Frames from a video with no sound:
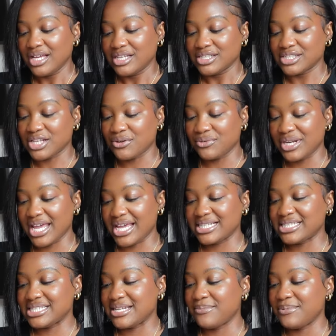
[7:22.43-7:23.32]
So
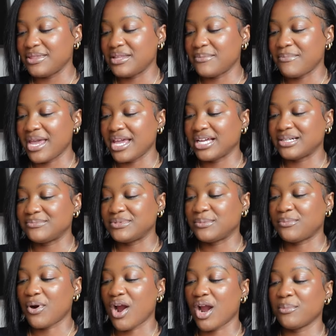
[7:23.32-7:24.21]
next up in the makeup
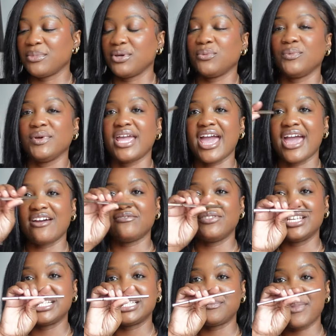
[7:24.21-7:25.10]
department, we
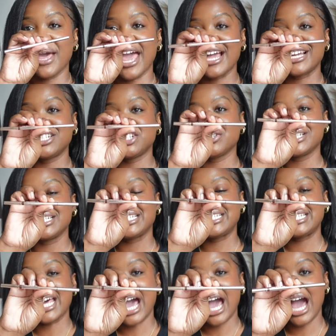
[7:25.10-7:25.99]
have this Patrick
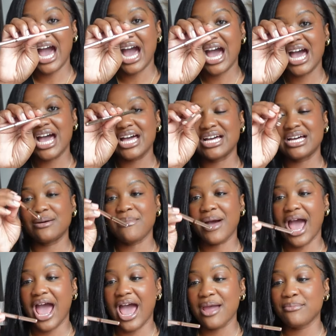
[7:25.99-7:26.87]
Ta
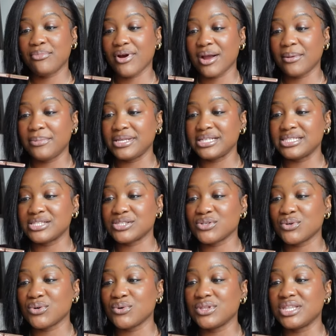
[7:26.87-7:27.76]
eyebrow
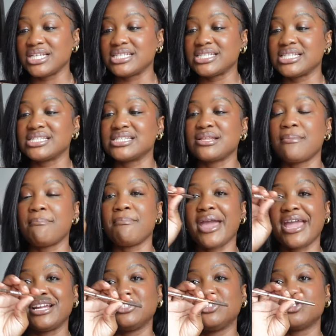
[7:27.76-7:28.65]
pencil. This is the
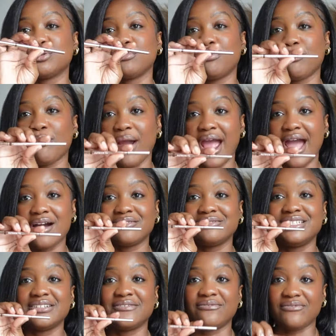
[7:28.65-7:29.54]
Major Brow
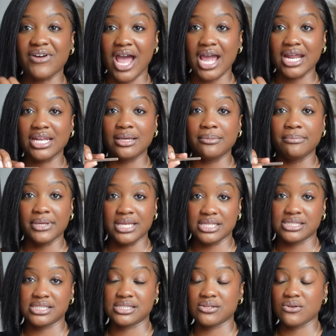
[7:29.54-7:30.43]
Defining
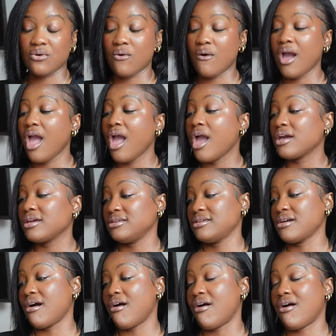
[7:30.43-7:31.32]
Pencil,
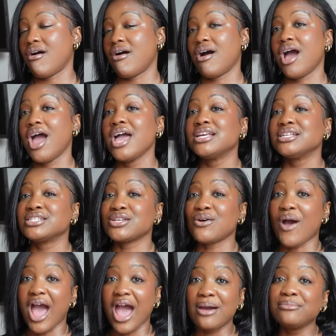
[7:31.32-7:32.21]
y'all.
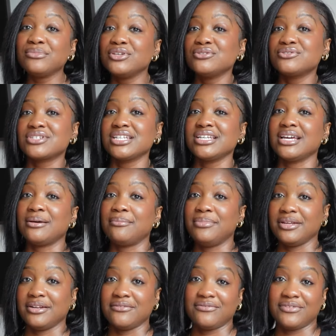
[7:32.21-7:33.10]
So I'm usually a
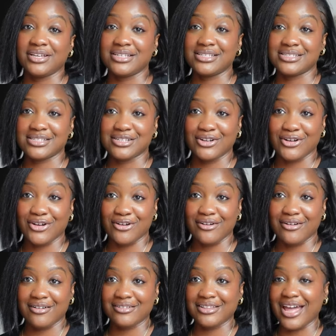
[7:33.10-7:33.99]
Benefit
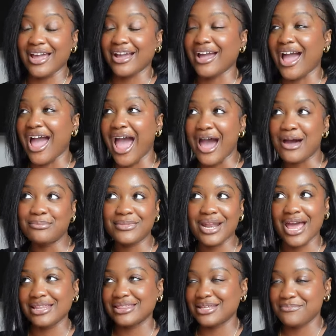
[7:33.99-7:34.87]
girl. Like, I'm
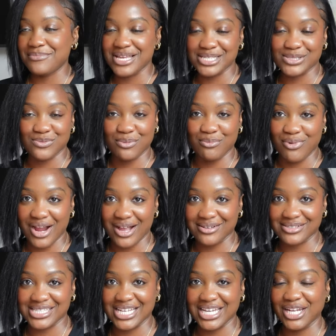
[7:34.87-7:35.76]
not the best with
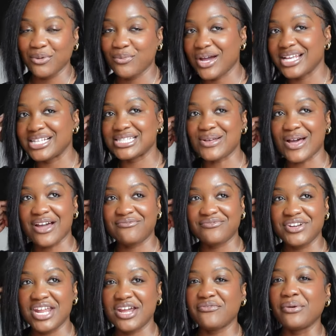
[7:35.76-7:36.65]
brows anyway, so
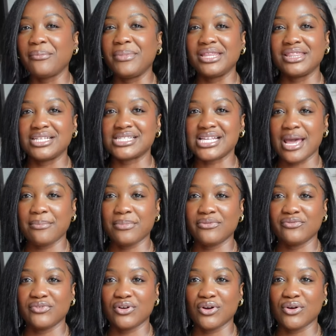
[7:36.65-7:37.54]
I've never been the type
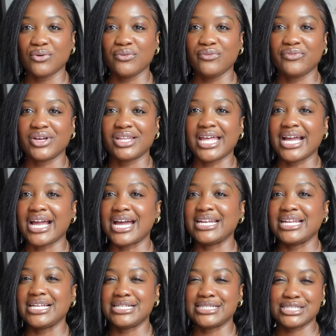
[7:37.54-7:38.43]
of girl who felt like I
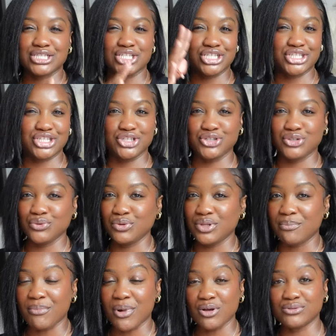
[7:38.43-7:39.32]
needed to just do
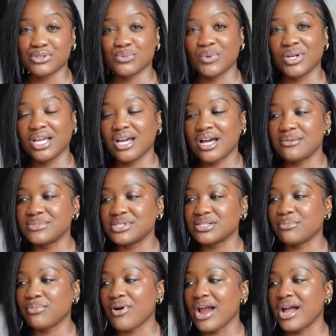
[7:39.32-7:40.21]
the most when it comes
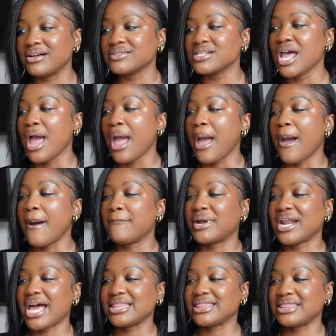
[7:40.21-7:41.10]
to brows.
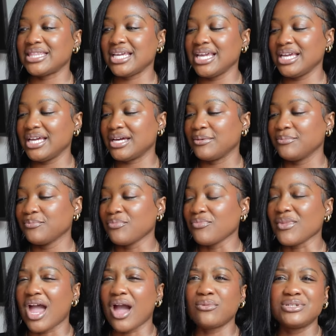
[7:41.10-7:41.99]
But I think
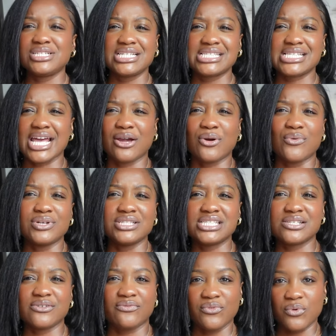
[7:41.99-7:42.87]
I was just like on
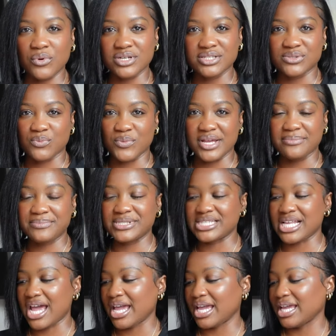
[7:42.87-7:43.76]
Sephora's
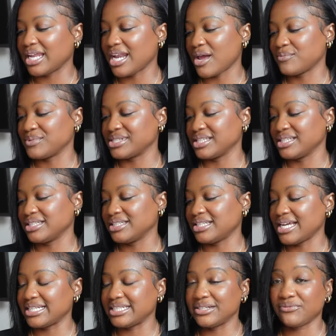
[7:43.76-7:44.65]
website and I was
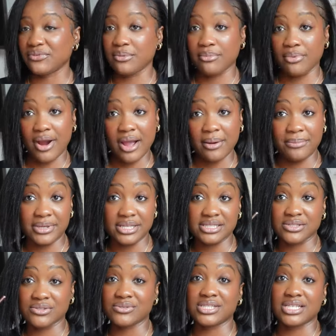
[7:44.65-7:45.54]
looking at different brow
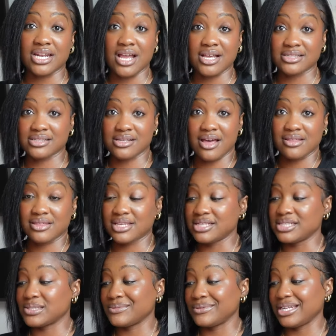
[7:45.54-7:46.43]
pencils and I saw
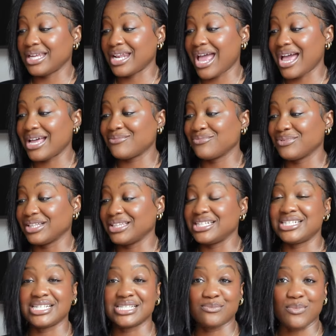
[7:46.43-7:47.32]
this one and I
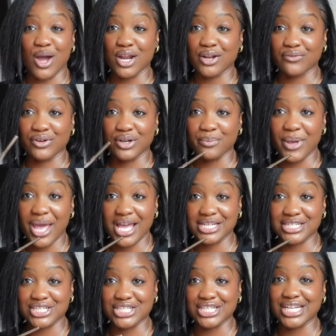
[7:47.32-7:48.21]
really just bought it for the
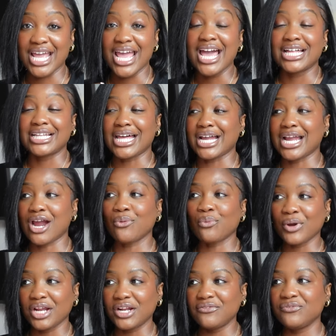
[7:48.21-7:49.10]
packaging. Like, I
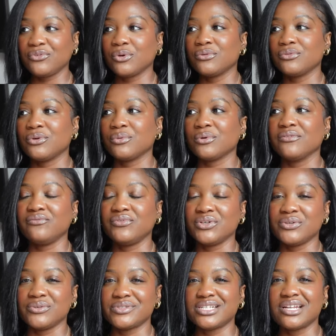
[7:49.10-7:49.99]
read a few of the
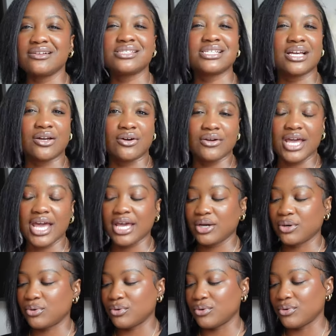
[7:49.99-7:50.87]
reviews and I was like, okay,
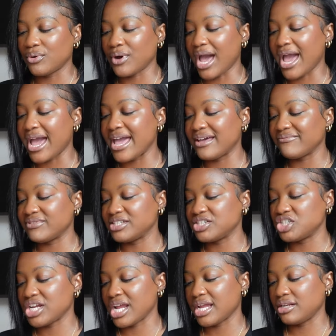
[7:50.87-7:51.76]
cool. I have the
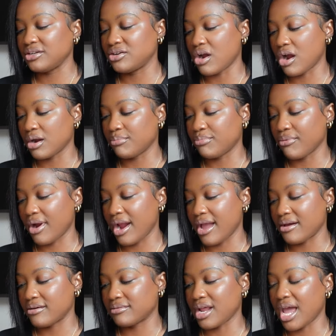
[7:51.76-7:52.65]
shade dark
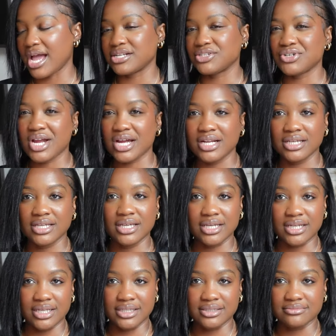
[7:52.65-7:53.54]
brown. I try to
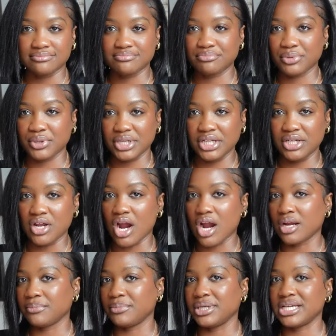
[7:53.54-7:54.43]
get it pretty
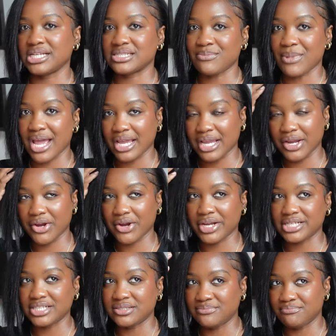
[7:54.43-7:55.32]
dark because my hair
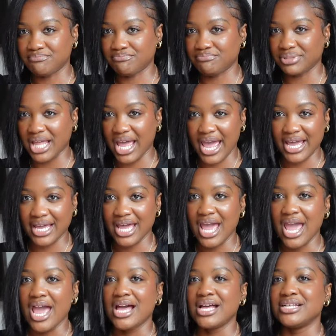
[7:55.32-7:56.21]
is black,
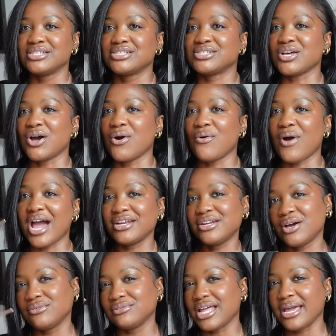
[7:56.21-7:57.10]
so I
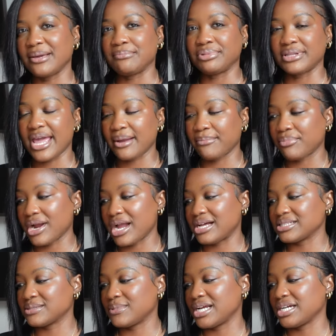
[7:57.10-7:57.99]
don't like black
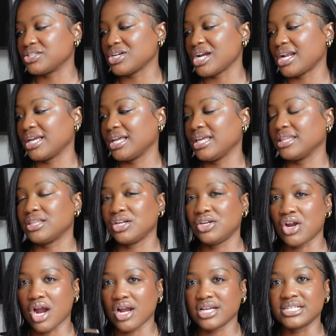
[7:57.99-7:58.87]
brows, but I try to get the
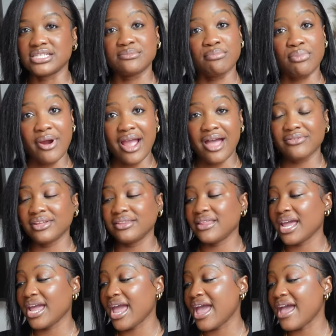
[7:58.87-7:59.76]
darkest brown that
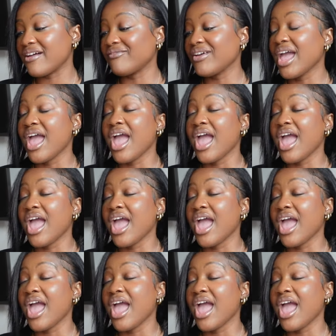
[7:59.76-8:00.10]
they have.